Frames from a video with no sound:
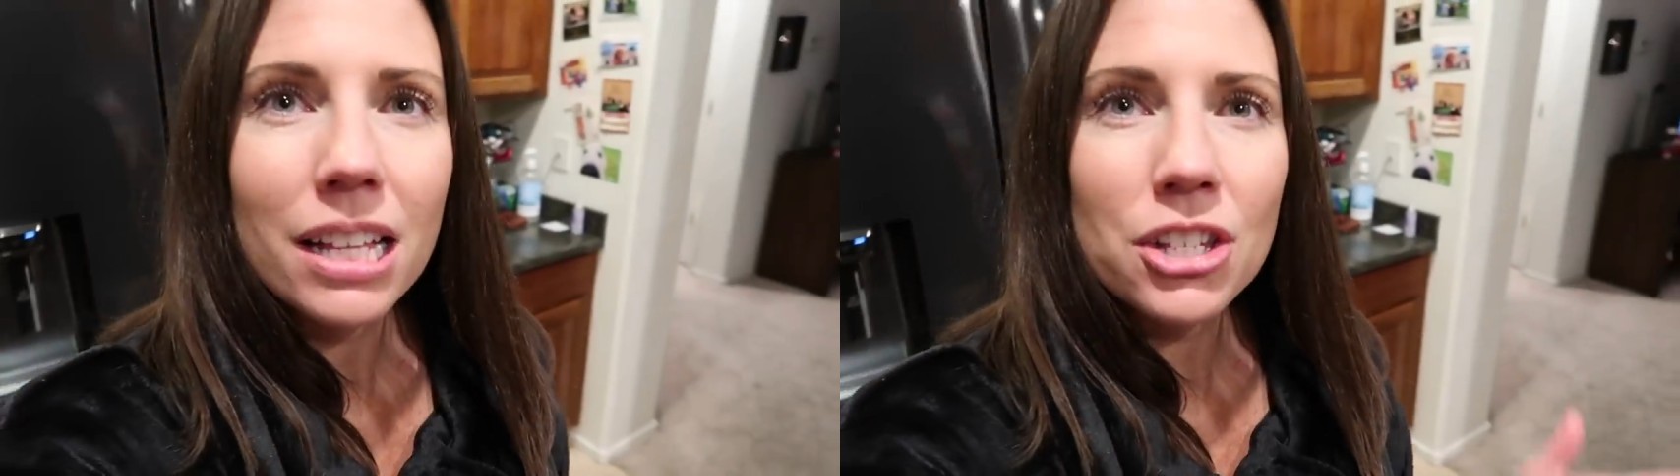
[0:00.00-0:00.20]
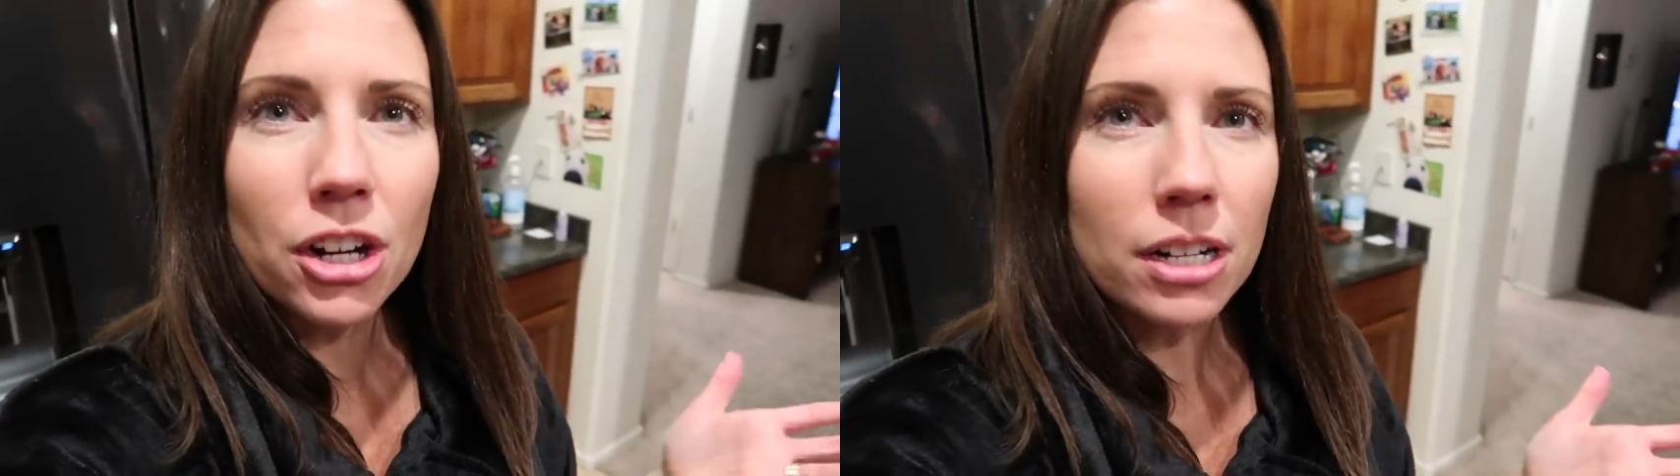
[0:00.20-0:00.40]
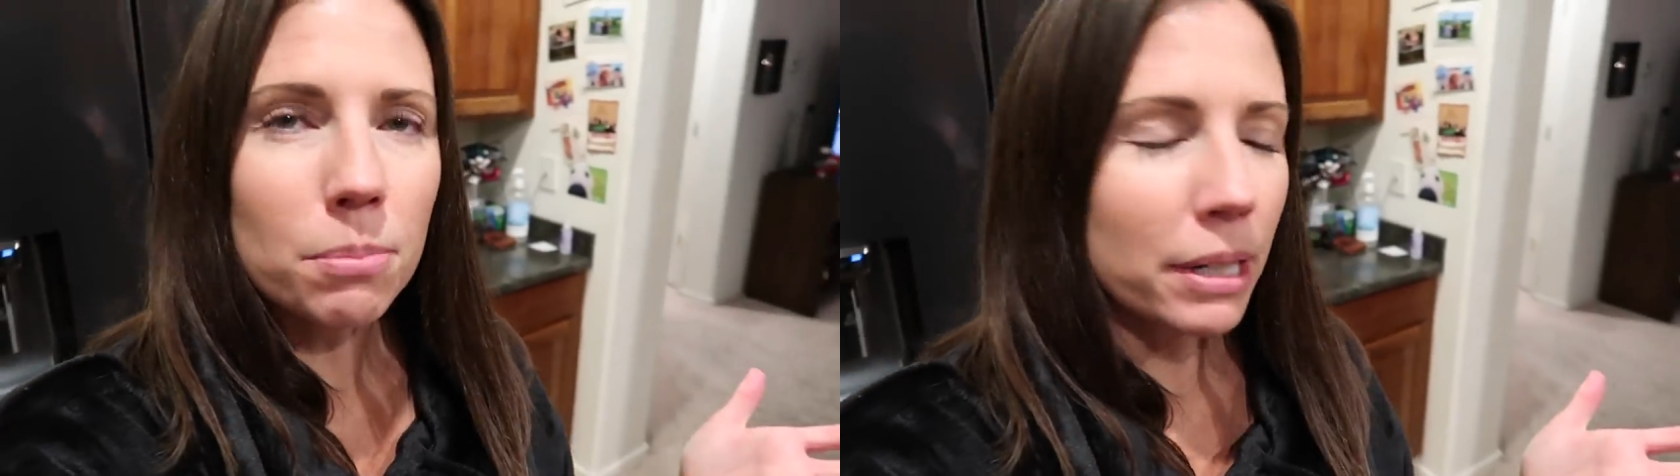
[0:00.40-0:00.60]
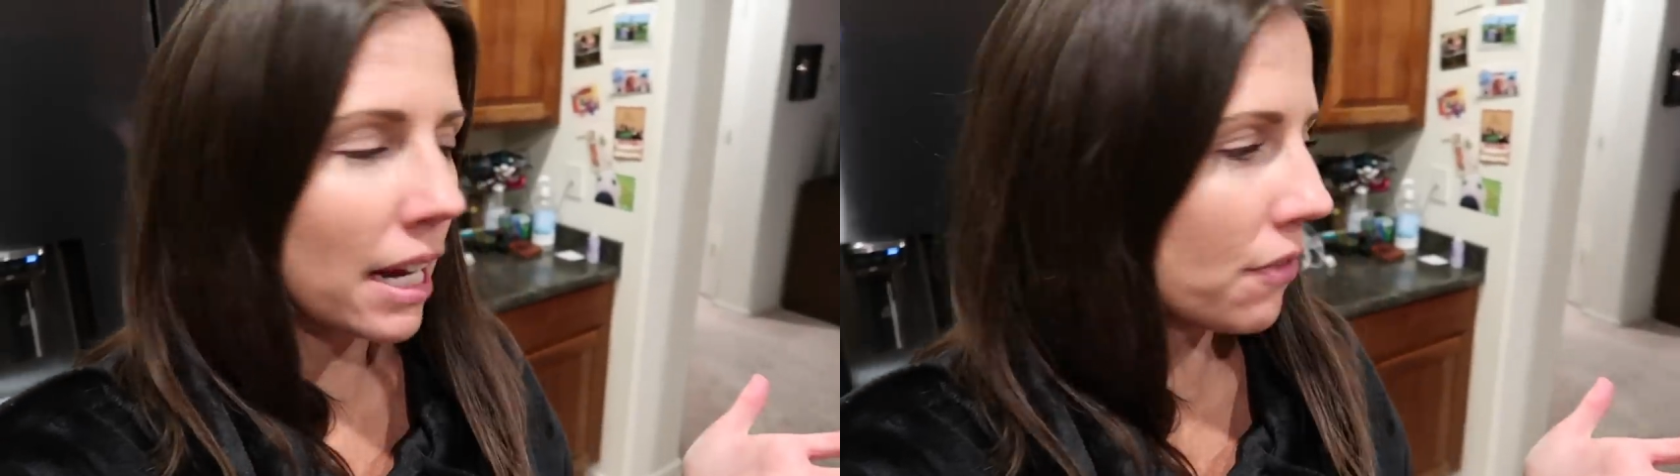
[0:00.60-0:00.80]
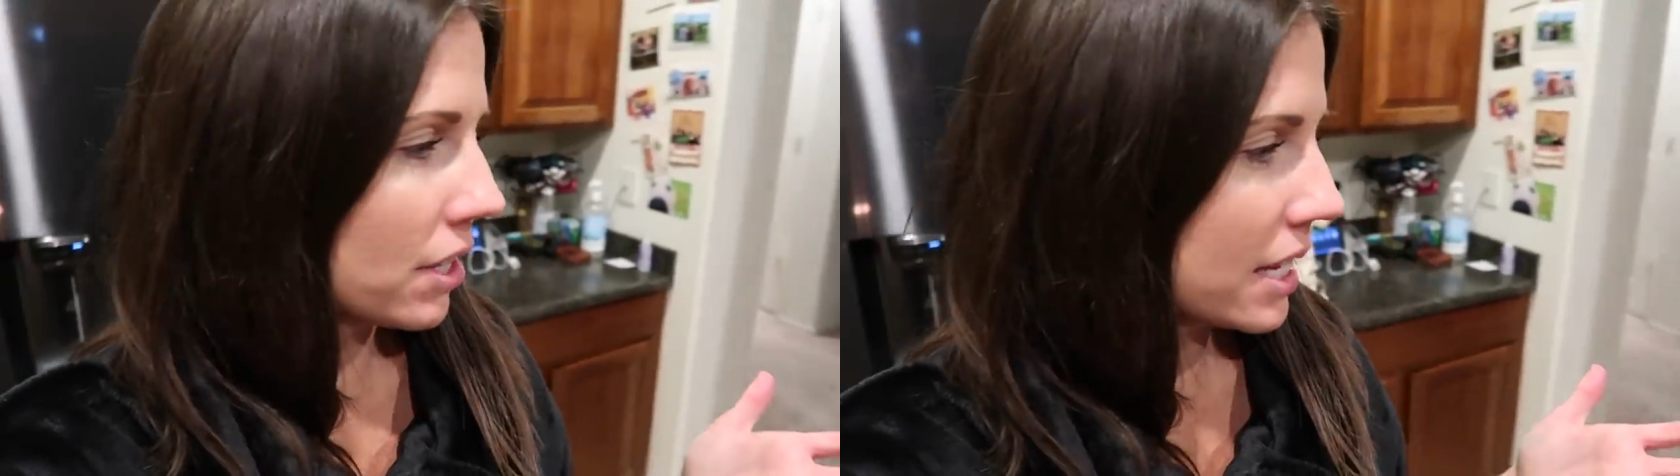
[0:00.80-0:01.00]
started to bring
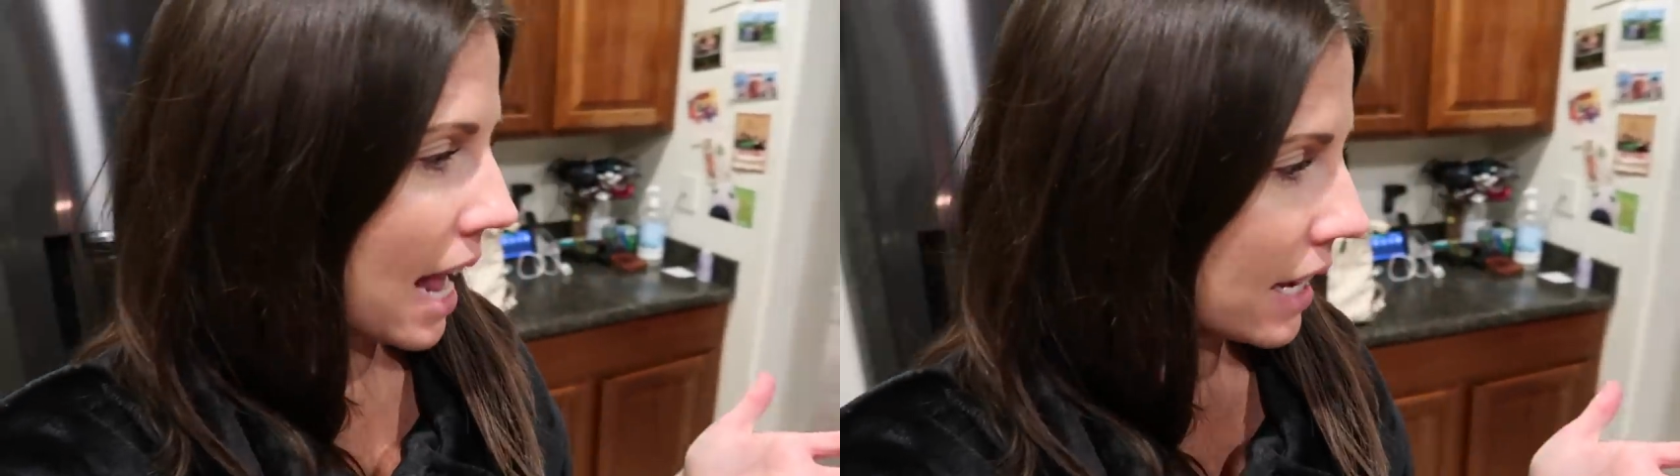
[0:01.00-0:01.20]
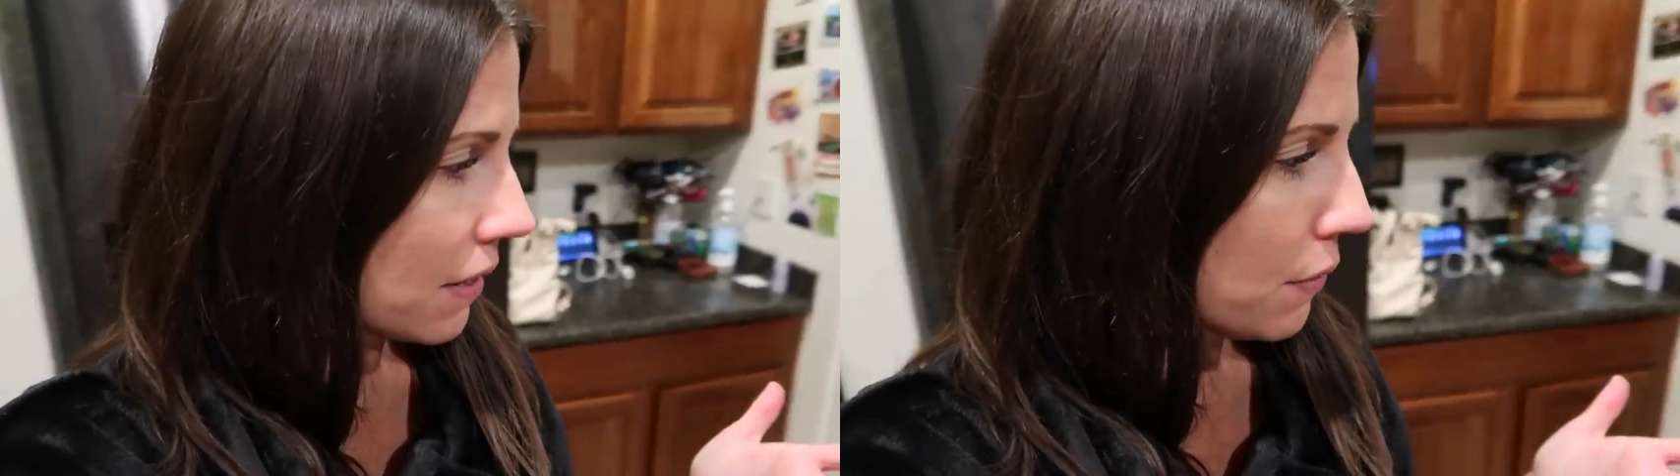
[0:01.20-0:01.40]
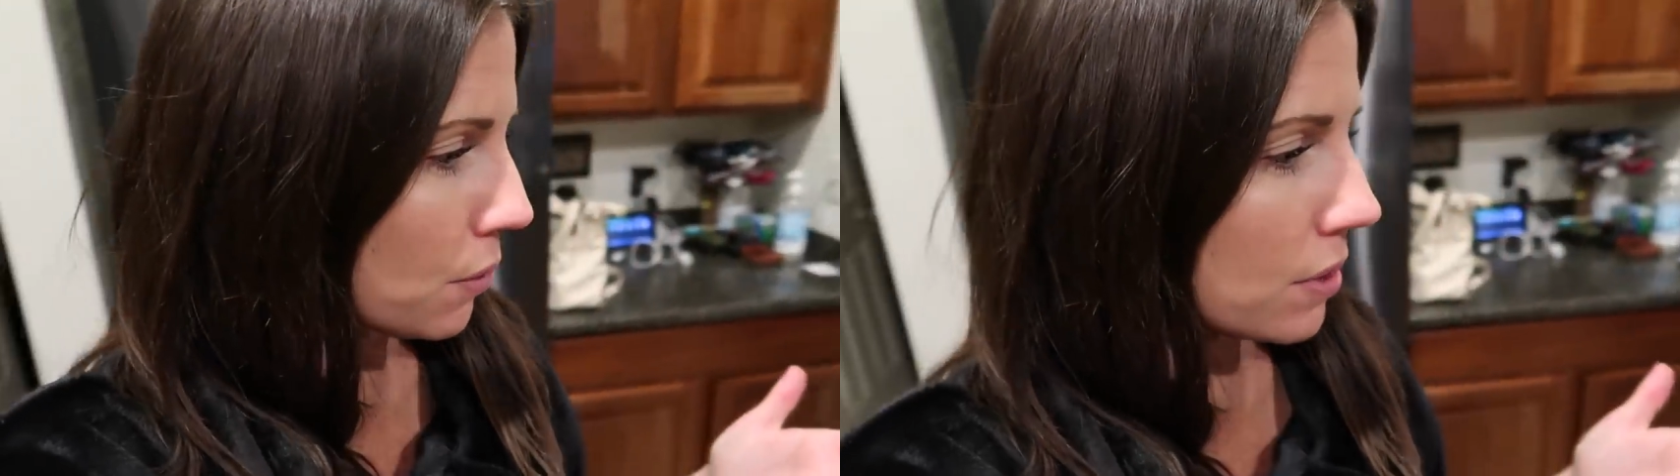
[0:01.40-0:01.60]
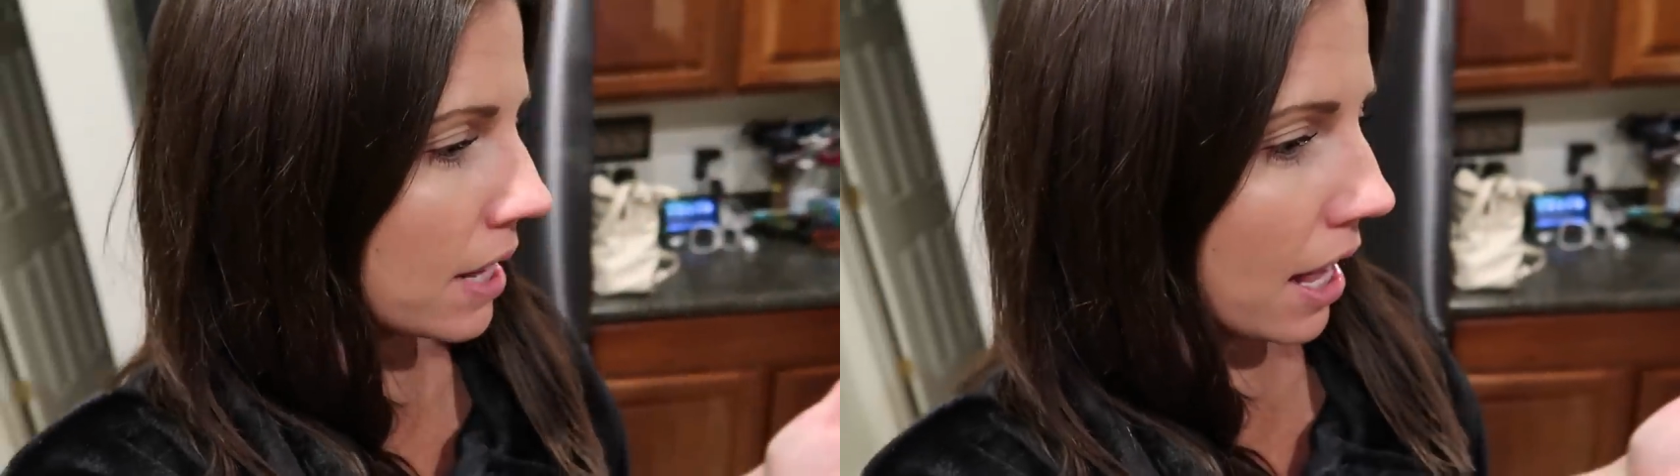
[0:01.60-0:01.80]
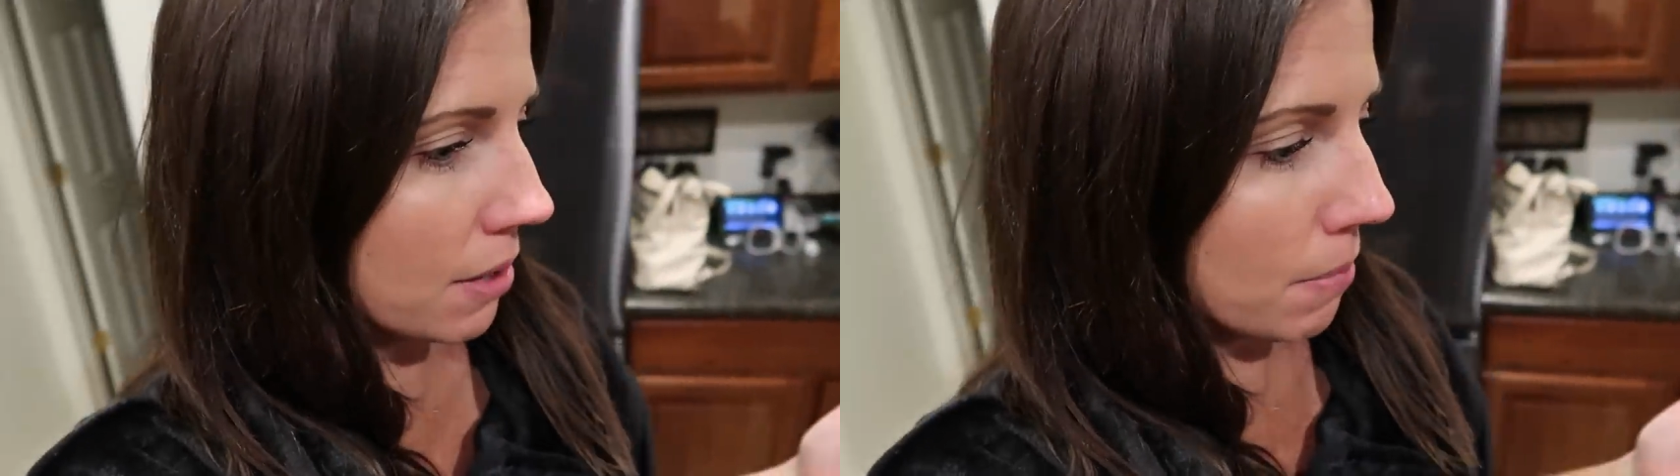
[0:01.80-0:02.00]
out the snacky foods
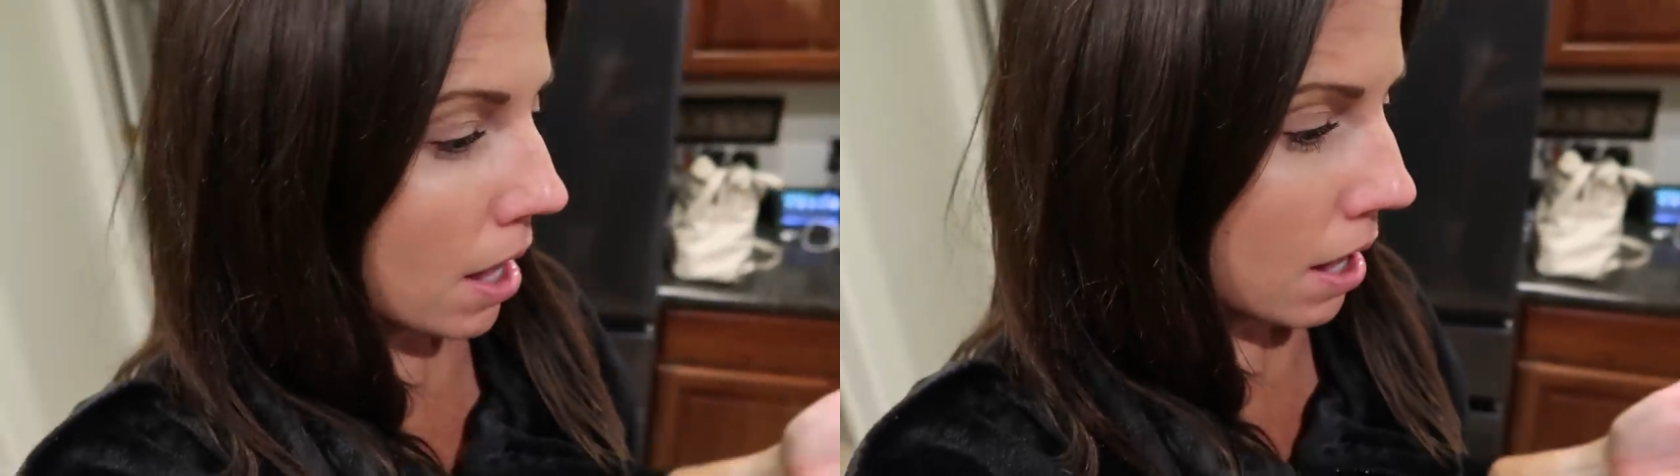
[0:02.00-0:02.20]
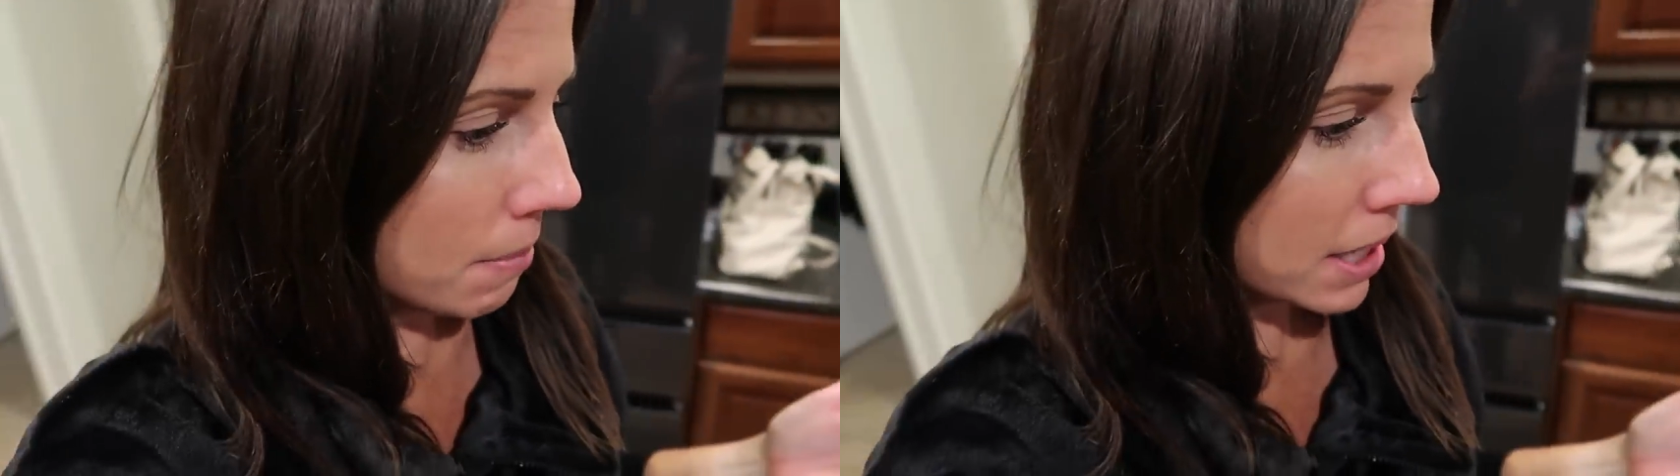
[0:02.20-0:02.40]
that uh,